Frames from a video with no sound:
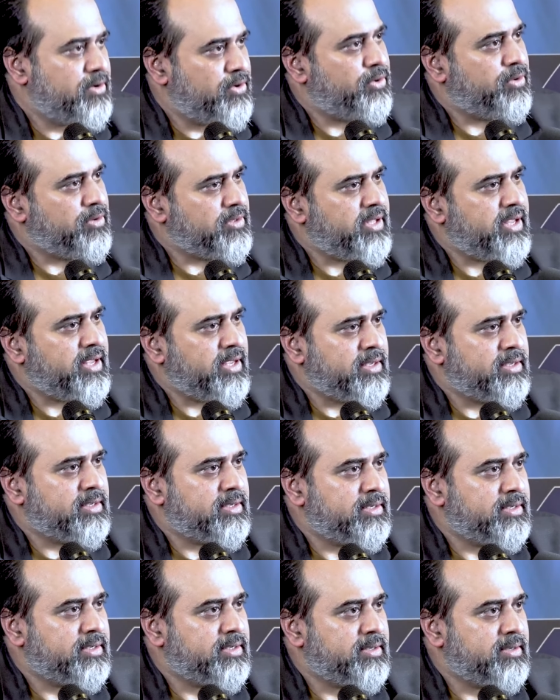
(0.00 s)
Don't they?
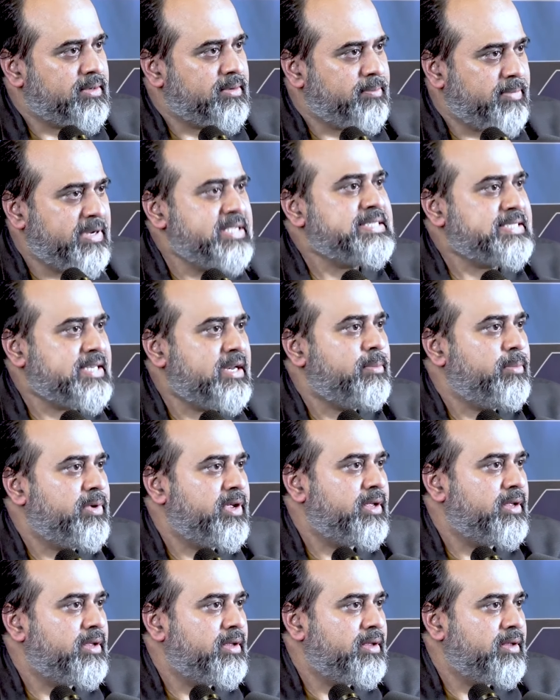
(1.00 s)
Please tell
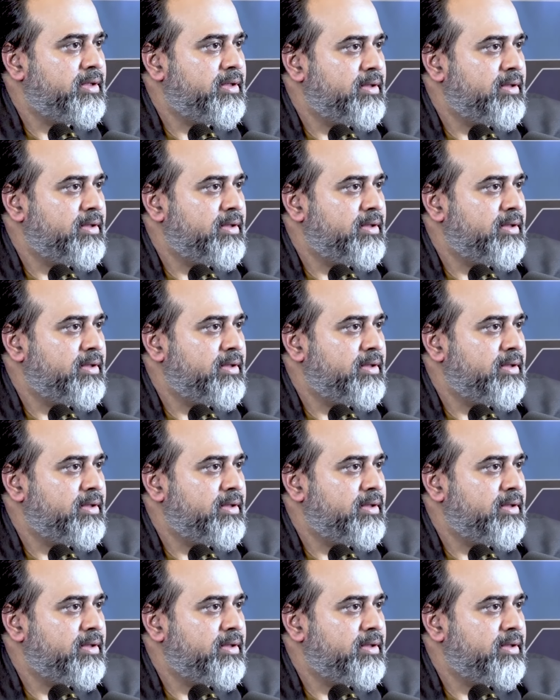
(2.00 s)
me.